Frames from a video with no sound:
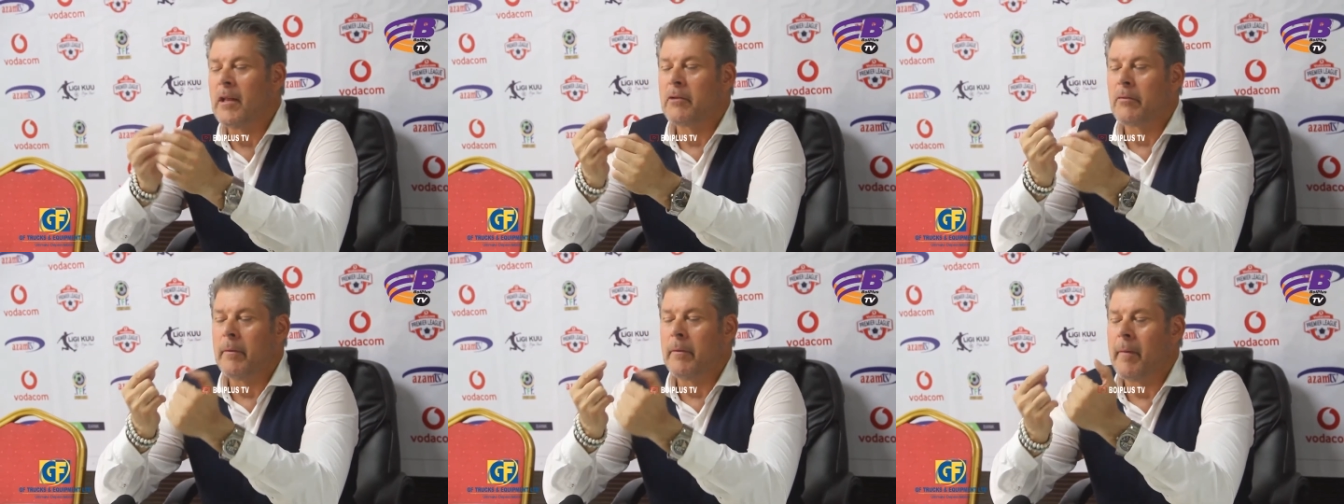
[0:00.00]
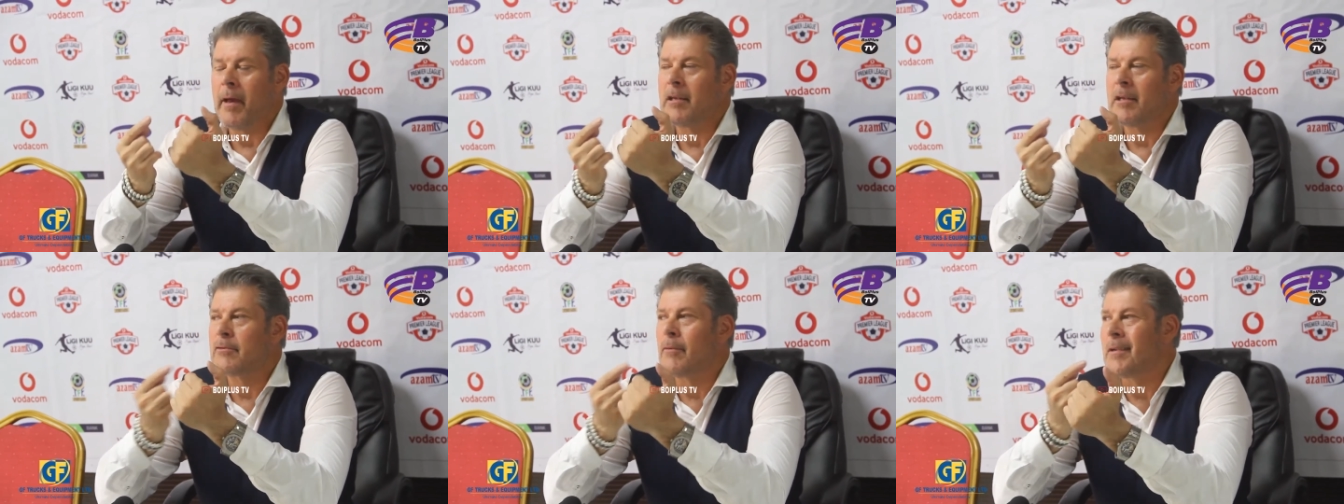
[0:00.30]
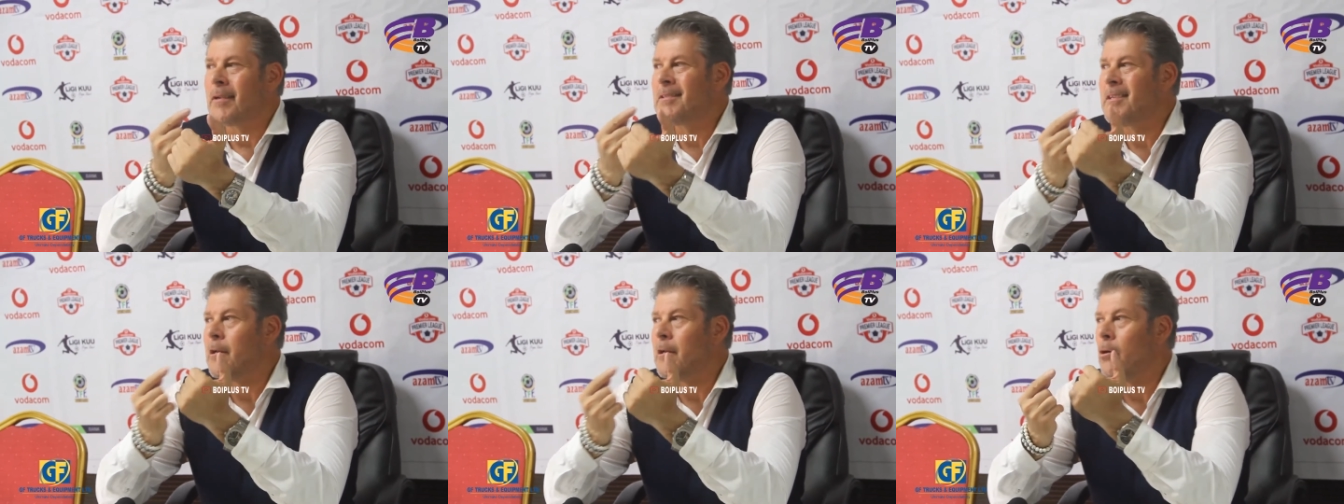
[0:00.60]
it remains
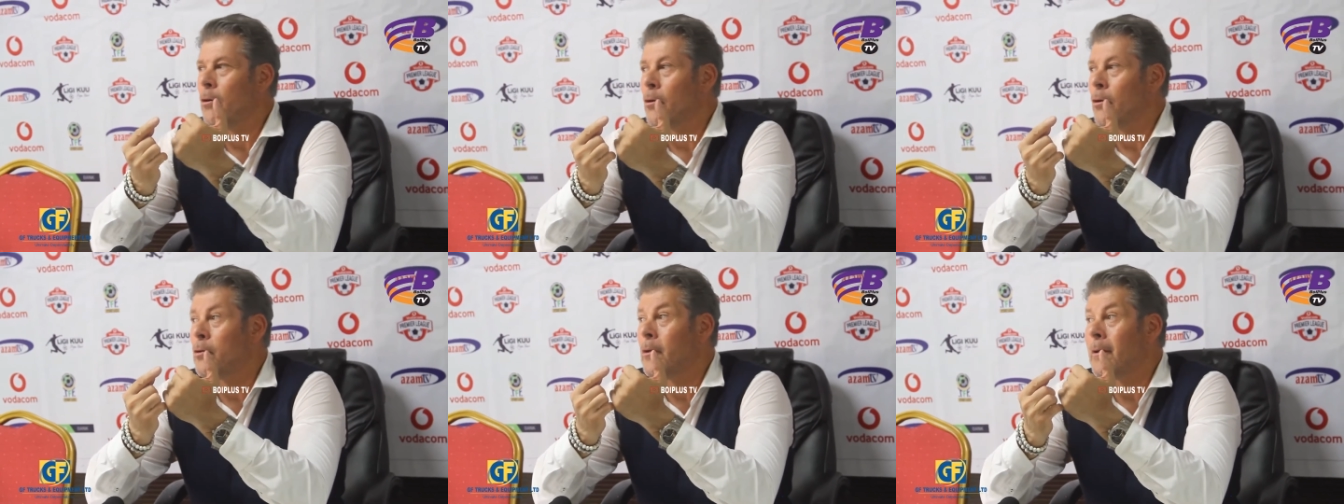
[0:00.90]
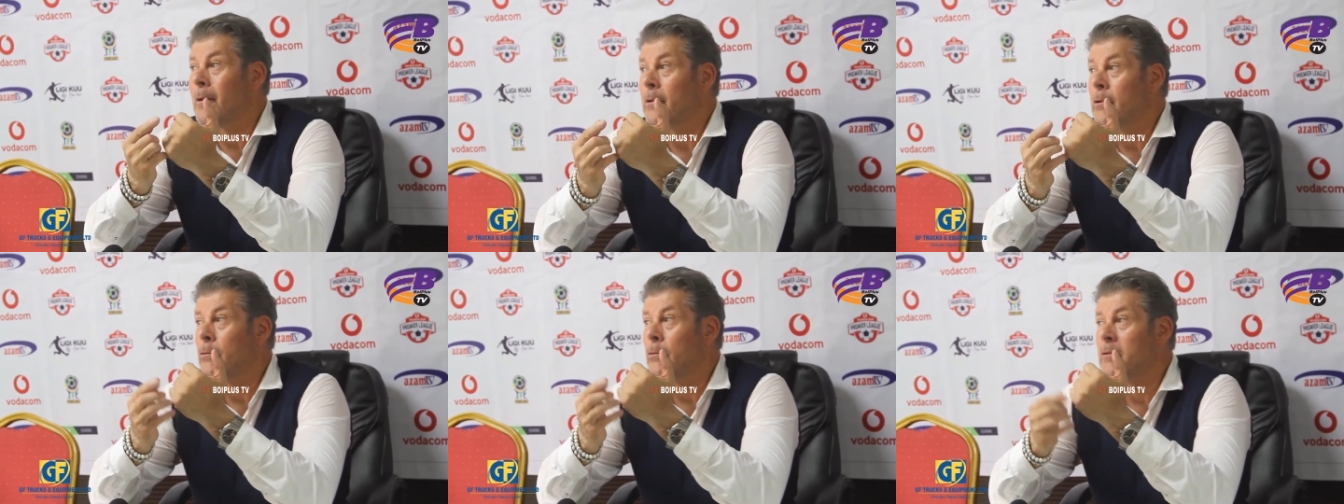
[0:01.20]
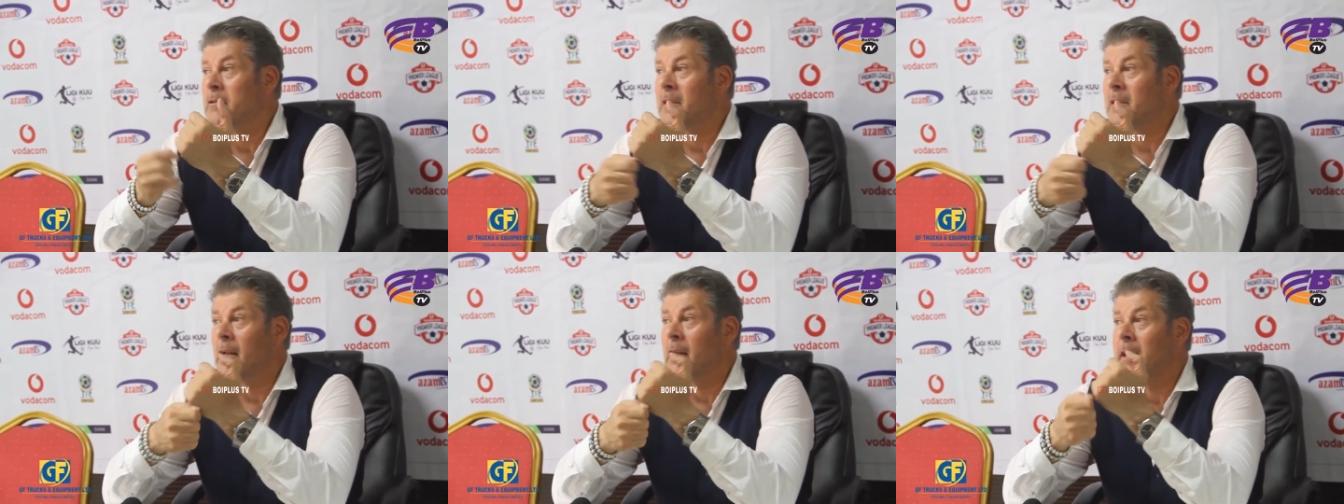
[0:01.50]
1-0
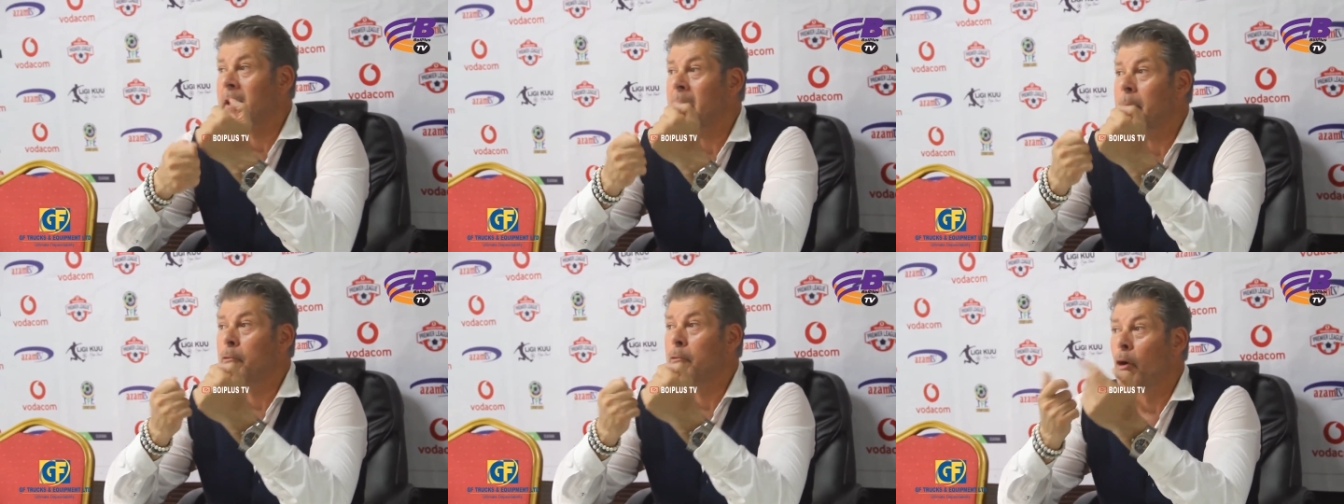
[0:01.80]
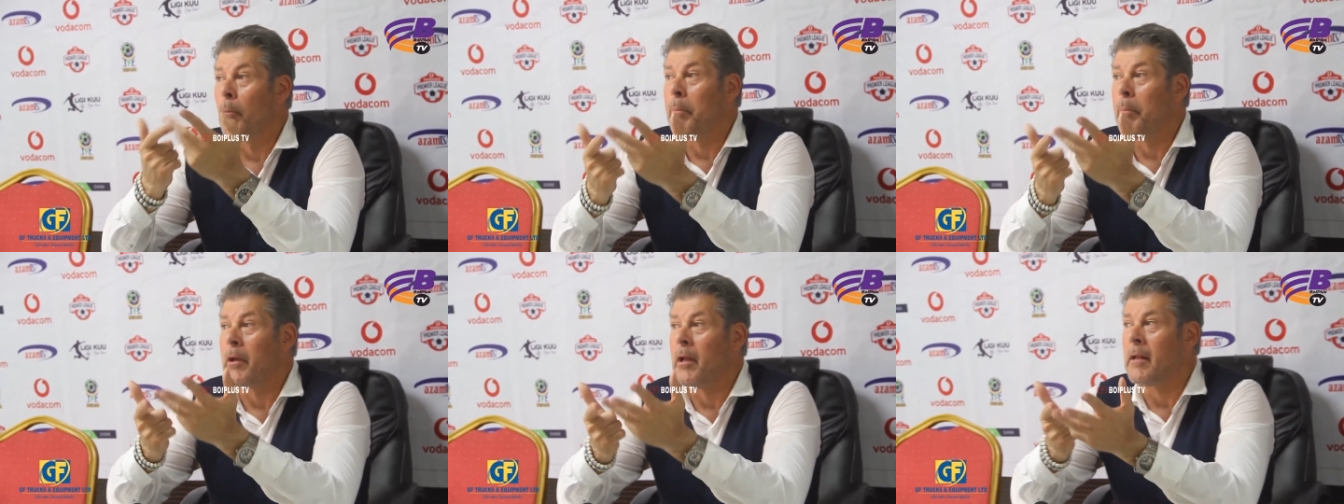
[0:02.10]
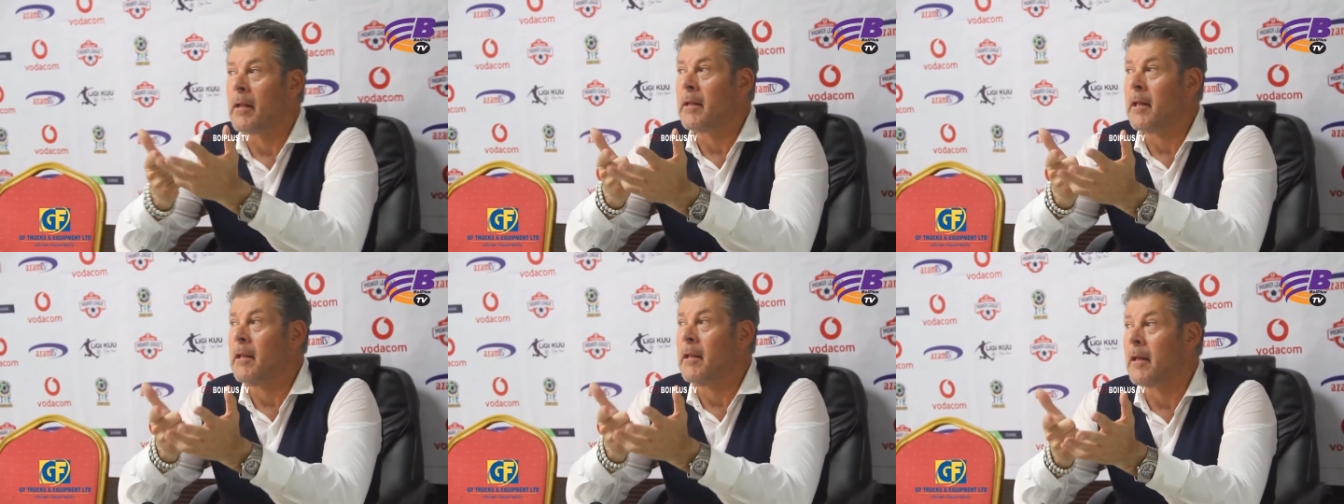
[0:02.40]
you still keep the
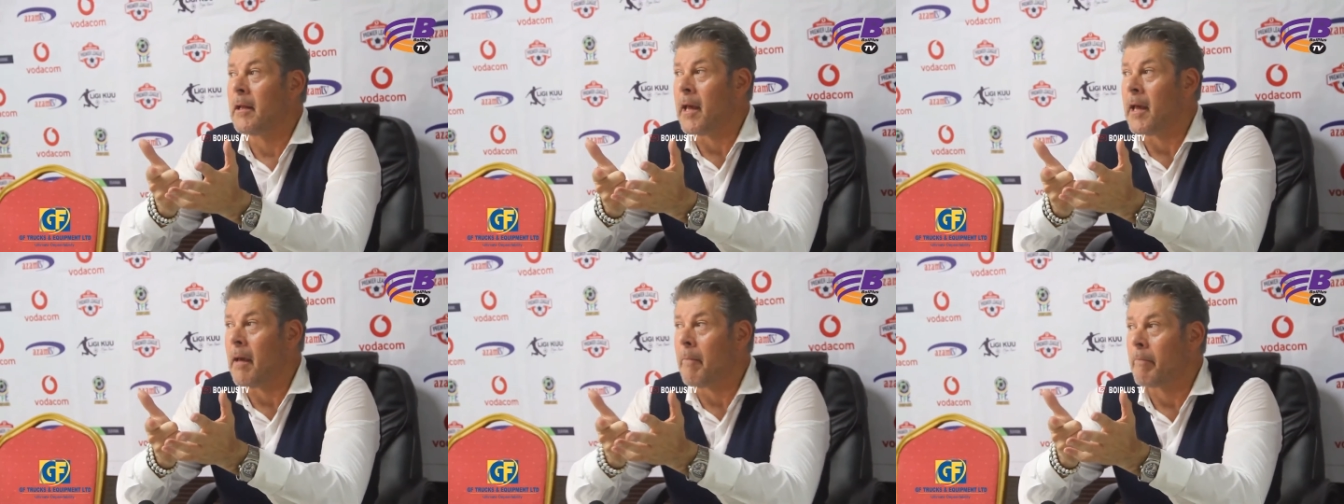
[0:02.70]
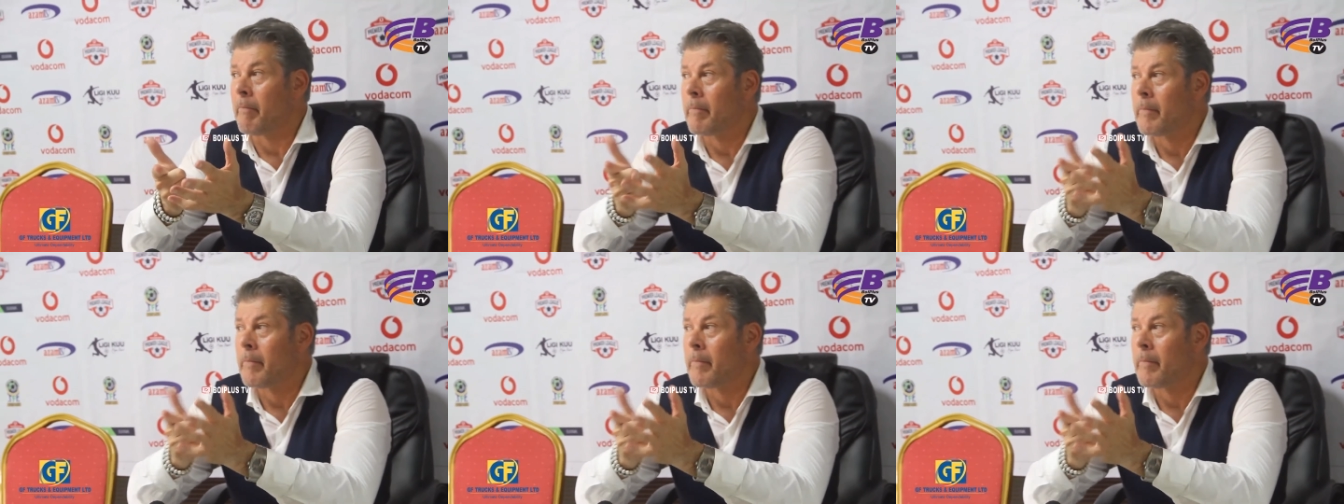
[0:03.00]
opponent in the game